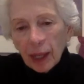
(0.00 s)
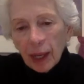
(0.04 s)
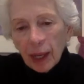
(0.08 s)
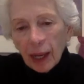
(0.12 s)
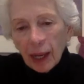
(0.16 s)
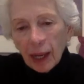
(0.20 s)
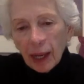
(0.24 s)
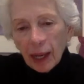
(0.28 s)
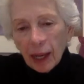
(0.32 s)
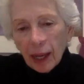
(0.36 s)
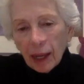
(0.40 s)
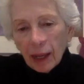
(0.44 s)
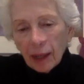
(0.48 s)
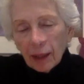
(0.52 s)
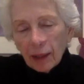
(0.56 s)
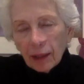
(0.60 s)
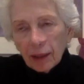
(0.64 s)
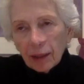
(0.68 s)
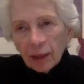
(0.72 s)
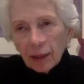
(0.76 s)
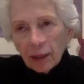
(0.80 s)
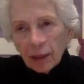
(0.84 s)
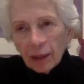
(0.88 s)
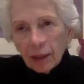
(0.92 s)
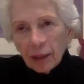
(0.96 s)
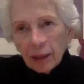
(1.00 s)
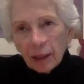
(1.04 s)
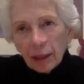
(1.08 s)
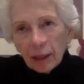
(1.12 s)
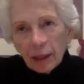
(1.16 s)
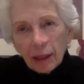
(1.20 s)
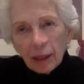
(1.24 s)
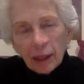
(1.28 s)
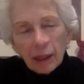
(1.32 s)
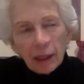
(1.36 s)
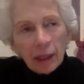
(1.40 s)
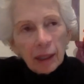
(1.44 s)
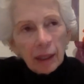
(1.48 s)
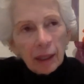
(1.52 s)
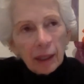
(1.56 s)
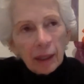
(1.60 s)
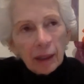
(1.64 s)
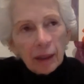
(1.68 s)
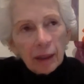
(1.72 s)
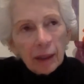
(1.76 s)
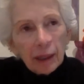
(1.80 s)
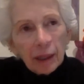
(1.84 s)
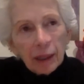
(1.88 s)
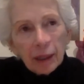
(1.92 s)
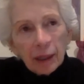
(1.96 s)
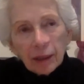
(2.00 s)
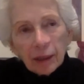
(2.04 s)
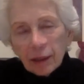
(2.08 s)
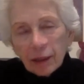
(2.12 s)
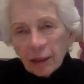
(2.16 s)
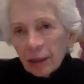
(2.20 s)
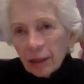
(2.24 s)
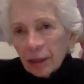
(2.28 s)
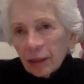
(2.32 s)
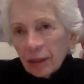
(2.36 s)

and it,